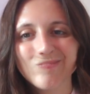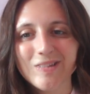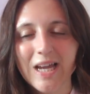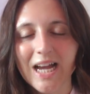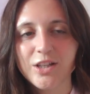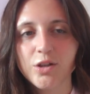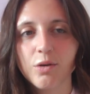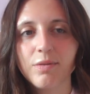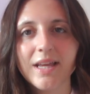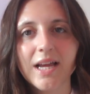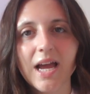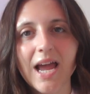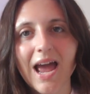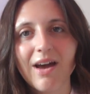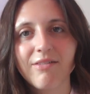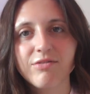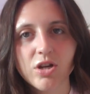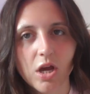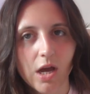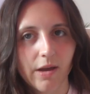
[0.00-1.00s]
I don't think I
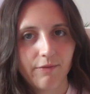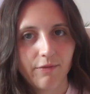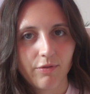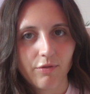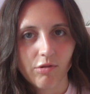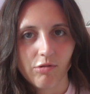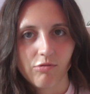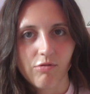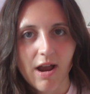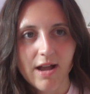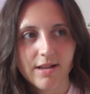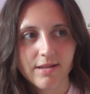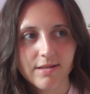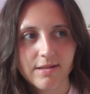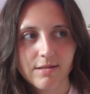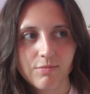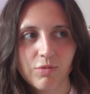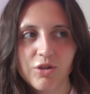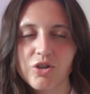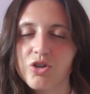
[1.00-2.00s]
have time for
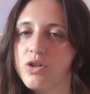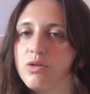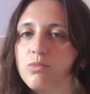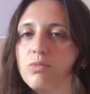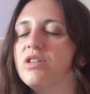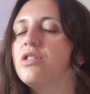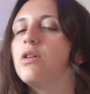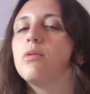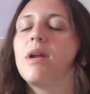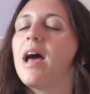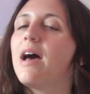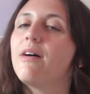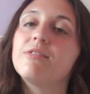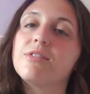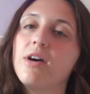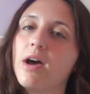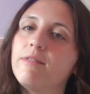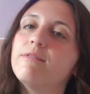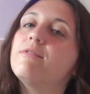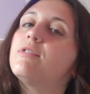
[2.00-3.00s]
regrets. We don't have
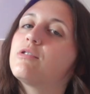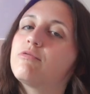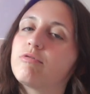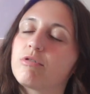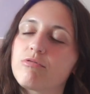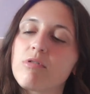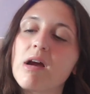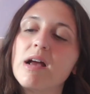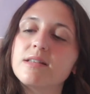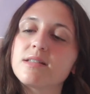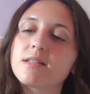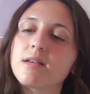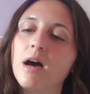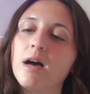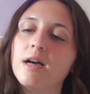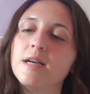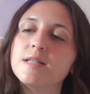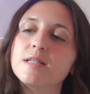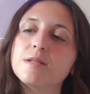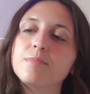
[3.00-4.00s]
time for regrets,
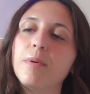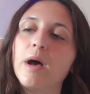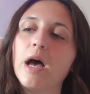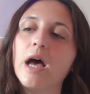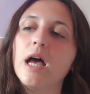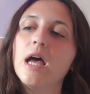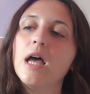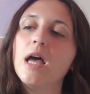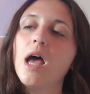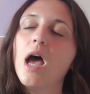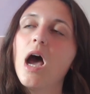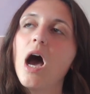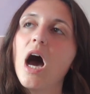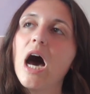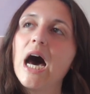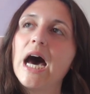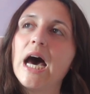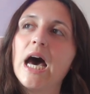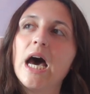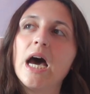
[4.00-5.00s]
guys, but
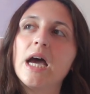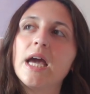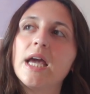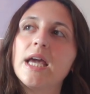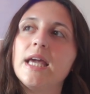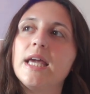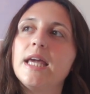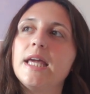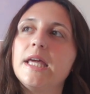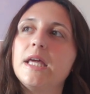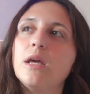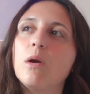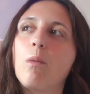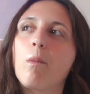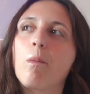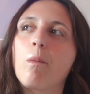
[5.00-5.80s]
I